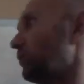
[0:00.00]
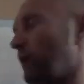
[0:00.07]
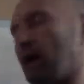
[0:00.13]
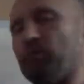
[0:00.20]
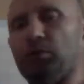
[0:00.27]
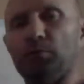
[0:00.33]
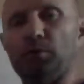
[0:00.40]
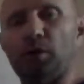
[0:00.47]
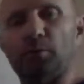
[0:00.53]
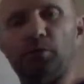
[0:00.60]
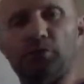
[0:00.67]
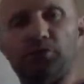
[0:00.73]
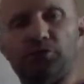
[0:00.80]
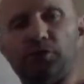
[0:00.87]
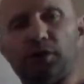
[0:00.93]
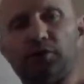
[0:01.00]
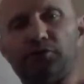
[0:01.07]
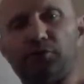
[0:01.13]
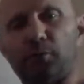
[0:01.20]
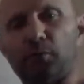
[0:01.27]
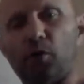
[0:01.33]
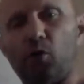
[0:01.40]
Problem number
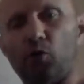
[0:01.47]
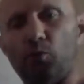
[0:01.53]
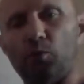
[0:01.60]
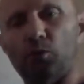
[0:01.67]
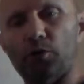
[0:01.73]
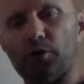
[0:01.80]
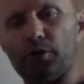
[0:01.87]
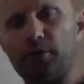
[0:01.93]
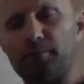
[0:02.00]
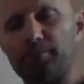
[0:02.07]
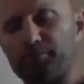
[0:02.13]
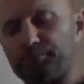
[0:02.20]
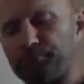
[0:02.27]
6 from the homework.